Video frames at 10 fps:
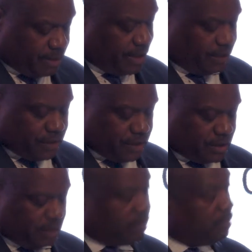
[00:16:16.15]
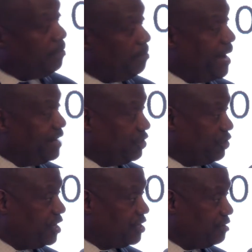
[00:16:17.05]
Even so, Magic
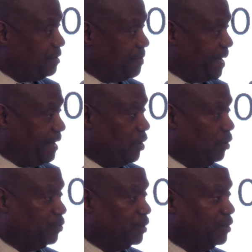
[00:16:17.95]
Johnson remained hopeful,